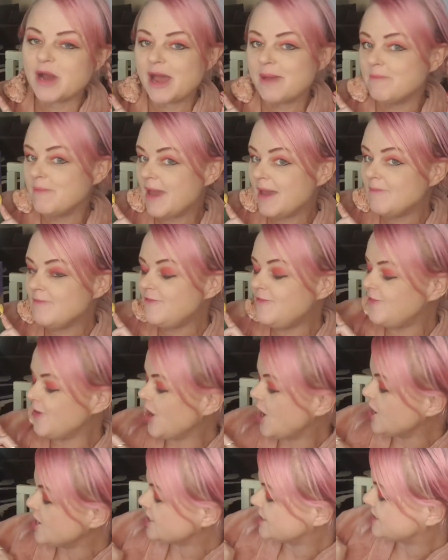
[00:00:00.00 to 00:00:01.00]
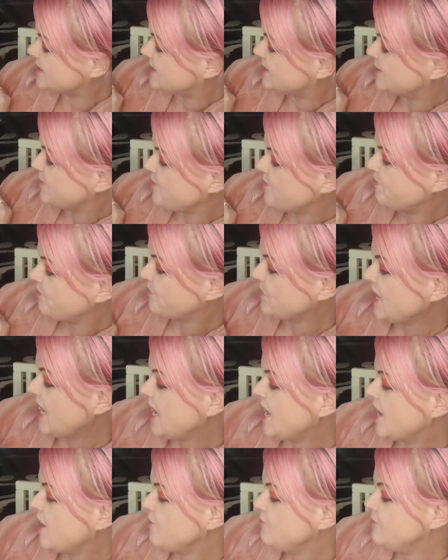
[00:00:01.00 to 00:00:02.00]
by Mem Fox,
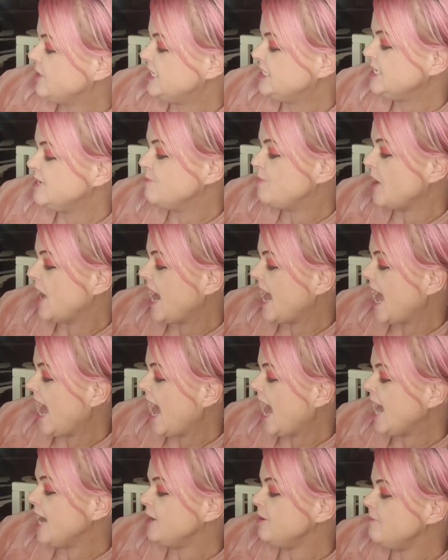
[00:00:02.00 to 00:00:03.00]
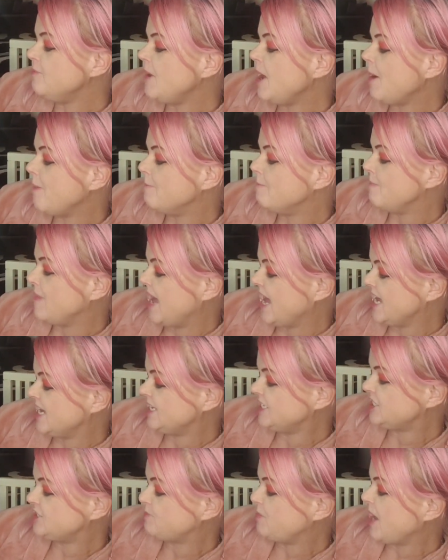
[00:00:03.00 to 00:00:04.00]
written by Adam
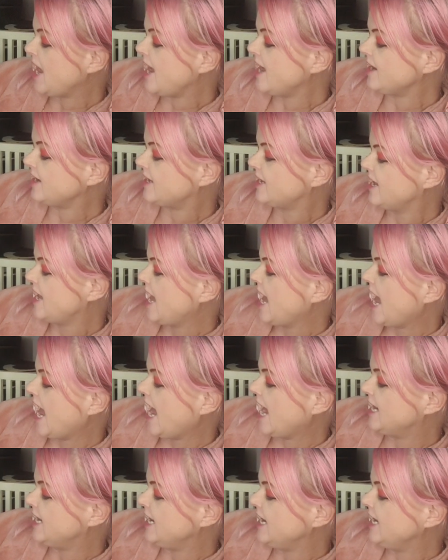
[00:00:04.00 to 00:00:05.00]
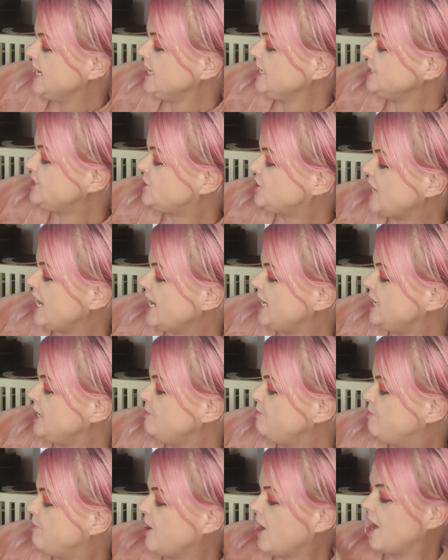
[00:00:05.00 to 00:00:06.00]
Mansbach and
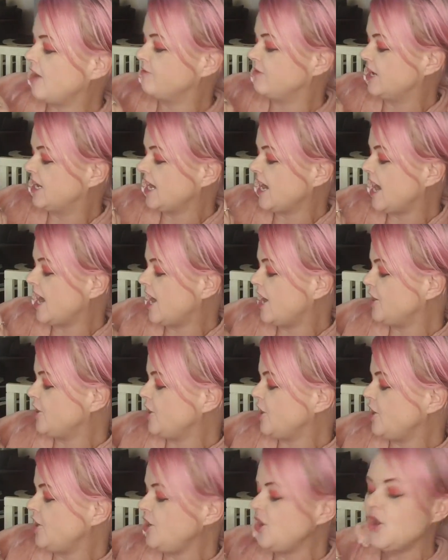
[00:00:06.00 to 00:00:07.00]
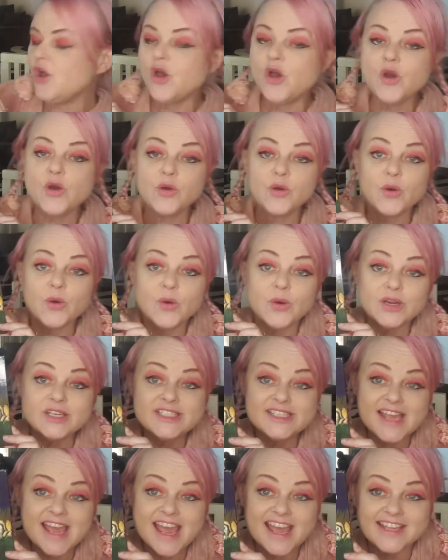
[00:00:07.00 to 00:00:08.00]
illustrated by Ricardo
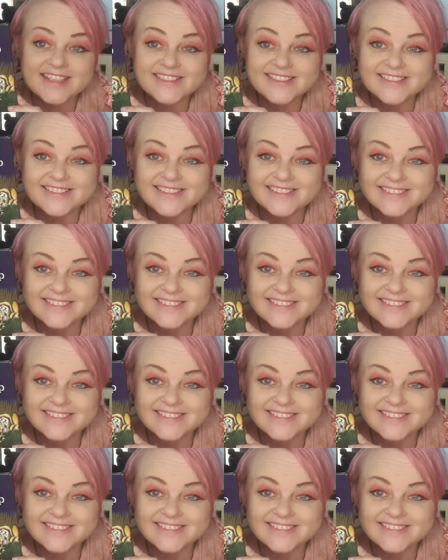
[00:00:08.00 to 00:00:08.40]
Cortés.